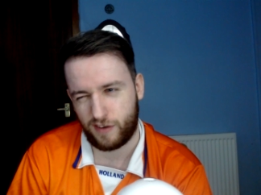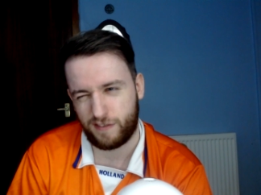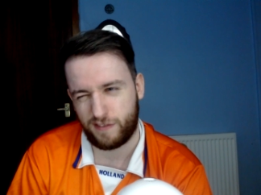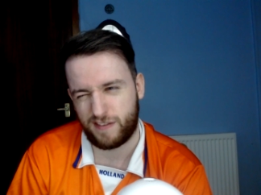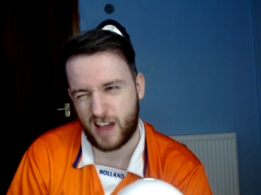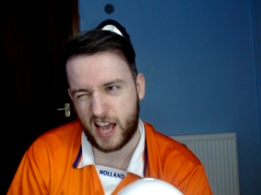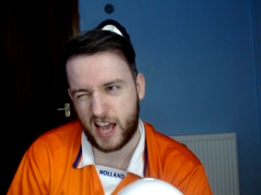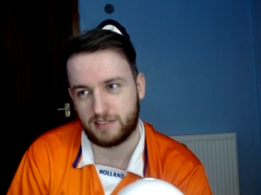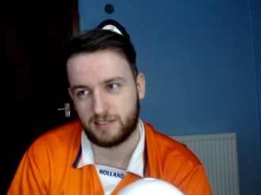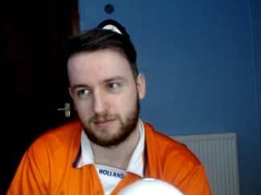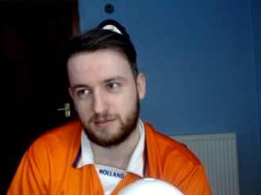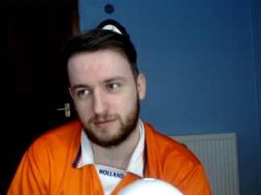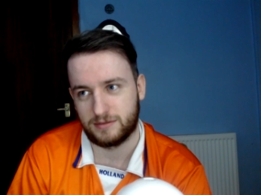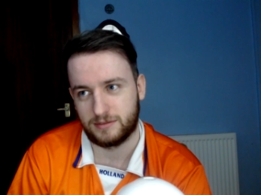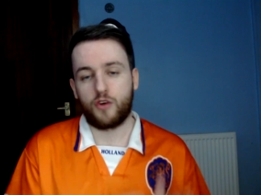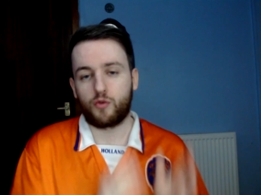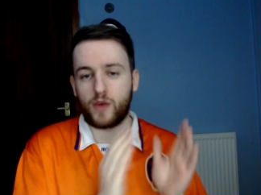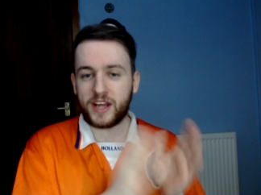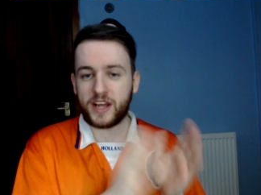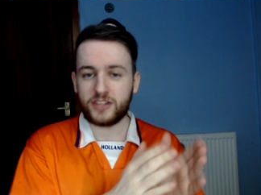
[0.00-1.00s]
Fan.
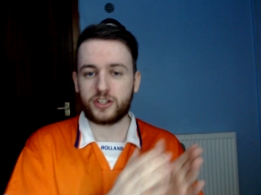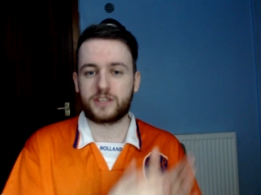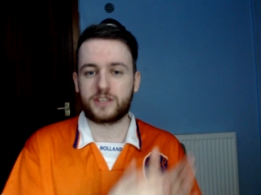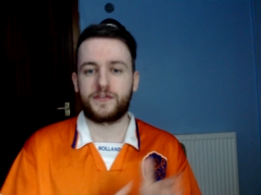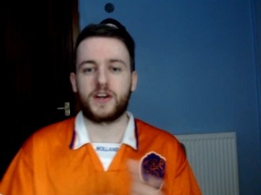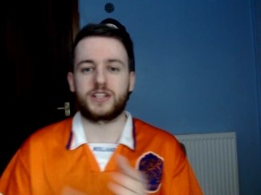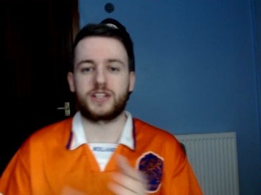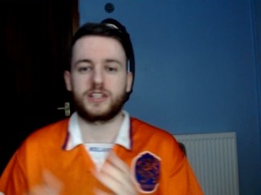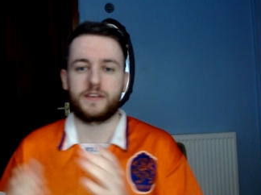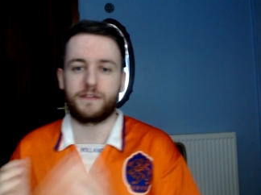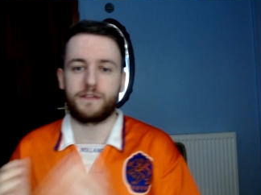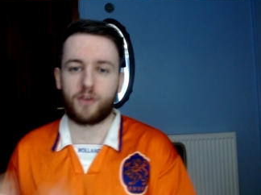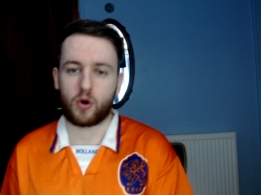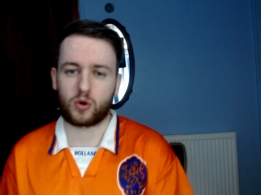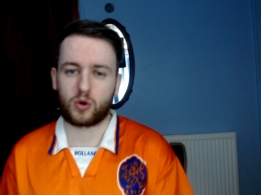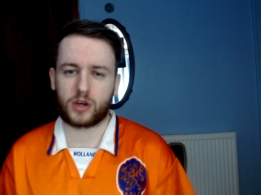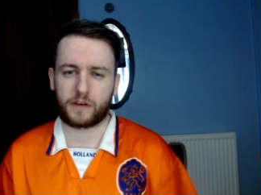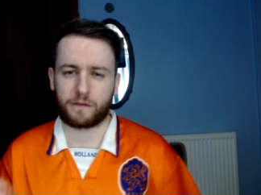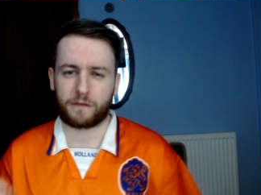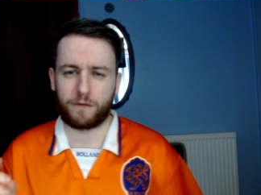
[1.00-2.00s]
Rangers versus
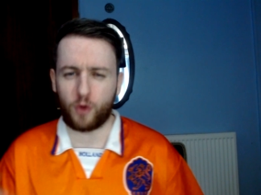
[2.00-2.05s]
Falkirk,